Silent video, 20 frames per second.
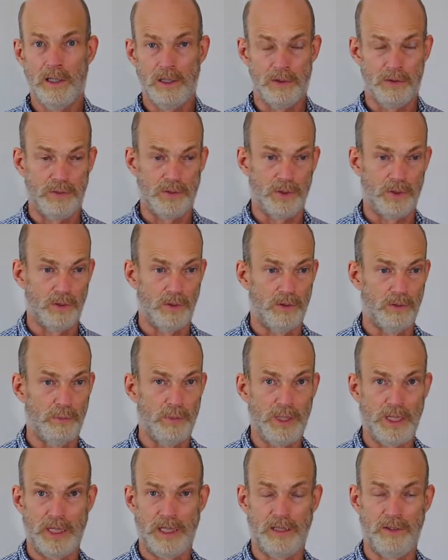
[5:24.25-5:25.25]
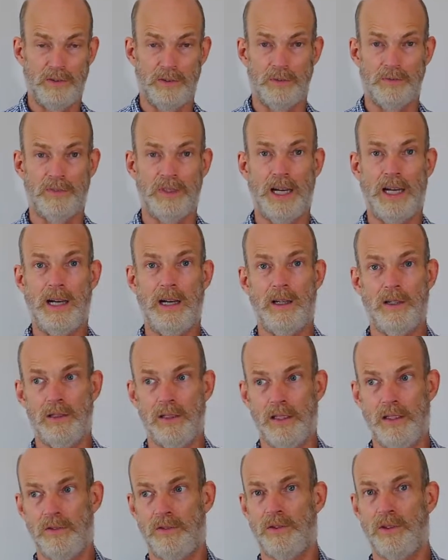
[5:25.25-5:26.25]
you feel the beginnings of
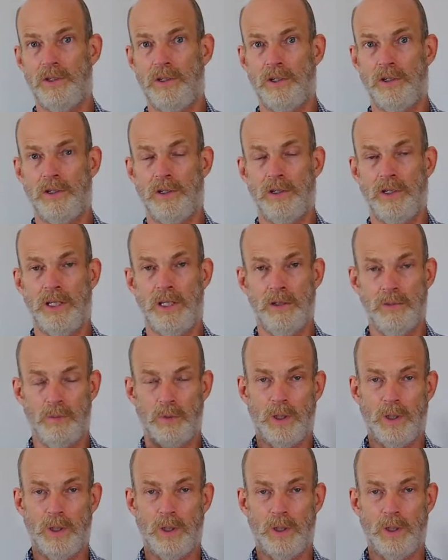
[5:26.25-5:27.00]
doubt, insecurity,